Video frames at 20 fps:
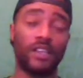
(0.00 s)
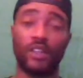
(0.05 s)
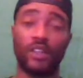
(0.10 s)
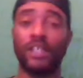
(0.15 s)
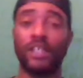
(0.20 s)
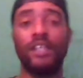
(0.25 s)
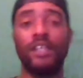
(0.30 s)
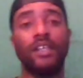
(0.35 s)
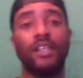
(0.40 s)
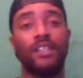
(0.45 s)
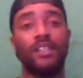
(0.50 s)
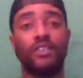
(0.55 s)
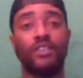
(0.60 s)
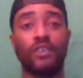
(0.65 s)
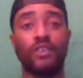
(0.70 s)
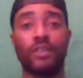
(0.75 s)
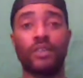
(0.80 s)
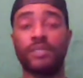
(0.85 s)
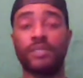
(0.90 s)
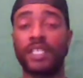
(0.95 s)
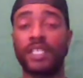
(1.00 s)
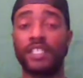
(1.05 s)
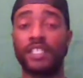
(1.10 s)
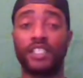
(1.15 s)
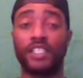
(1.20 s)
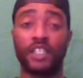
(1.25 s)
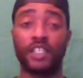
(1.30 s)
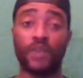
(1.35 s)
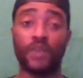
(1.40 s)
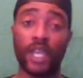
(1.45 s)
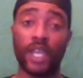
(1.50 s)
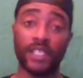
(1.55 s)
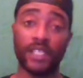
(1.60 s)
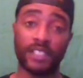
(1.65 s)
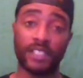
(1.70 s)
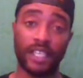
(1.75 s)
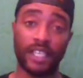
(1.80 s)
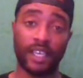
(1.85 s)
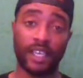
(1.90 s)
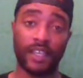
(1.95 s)
Or, you know what I'm saying? The shit
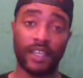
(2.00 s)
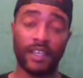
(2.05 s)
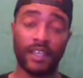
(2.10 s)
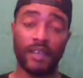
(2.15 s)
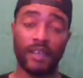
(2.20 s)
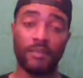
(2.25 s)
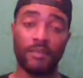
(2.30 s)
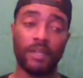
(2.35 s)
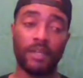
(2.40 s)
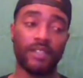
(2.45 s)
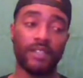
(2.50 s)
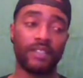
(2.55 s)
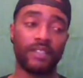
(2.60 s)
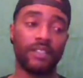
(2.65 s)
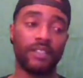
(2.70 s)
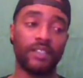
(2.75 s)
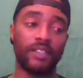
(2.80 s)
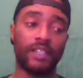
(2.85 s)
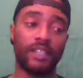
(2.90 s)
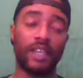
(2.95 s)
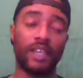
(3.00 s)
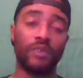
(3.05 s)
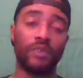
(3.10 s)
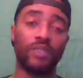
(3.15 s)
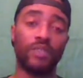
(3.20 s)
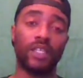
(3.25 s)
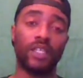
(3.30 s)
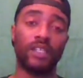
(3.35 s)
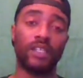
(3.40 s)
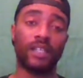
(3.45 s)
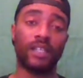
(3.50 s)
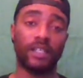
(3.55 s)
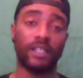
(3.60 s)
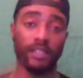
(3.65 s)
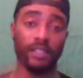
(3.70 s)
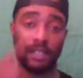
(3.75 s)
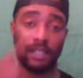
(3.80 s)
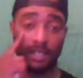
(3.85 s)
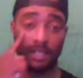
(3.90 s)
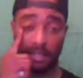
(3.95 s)
crazy, gang. But at the end of the day, we thinking
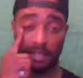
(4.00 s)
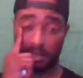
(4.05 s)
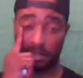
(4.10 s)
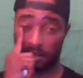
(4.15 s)
like that.